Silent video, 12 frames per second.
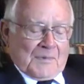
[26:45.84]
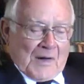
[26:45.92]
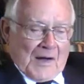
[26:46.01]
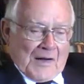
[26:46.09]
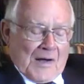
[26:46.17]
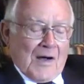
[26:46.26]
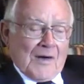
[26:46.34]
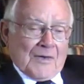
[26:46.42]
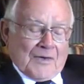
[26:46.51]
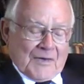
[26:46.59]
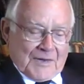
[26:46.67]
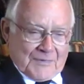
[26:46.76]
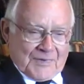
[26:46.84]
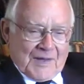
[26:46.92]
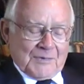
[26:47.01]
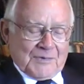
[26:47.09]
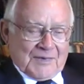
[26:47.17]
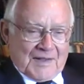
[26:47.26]
Hargreaves,
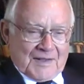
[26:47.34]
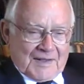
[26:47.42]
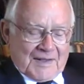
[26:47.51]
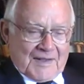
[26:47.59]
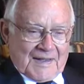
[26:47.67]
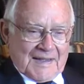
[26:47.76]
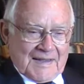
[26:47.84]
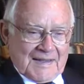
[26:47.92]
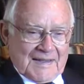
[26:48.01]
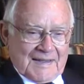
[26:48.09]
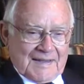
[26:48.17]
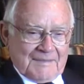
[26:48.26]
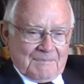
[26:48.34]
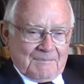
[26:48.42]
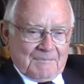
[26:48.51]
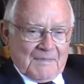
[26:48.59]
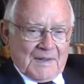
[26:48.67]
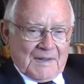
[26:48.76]
that was the other guy,
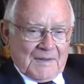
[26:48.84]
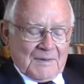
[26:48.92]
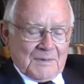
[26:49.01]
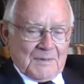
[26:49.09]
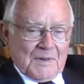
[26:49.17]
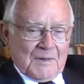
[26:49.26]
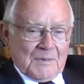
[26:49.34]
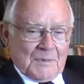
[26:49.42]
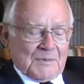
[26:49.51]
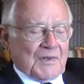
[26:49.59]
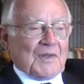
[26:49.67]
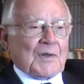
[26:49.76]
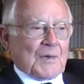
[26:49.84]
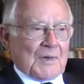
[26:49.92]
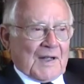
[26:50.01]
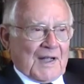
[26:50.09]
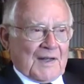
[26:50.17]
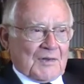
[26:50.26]
who was in the
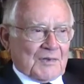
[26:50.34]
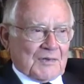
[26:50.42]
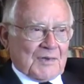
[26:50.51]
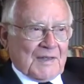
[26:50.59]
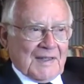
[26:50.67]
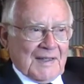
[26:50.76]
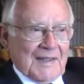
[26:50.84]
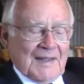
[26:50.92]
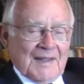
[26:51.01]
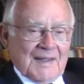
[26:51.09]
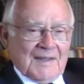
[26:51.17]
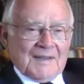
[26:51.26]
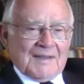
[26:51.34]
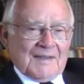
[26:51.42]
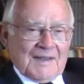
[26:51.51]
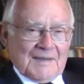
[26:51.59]
cookhouse, and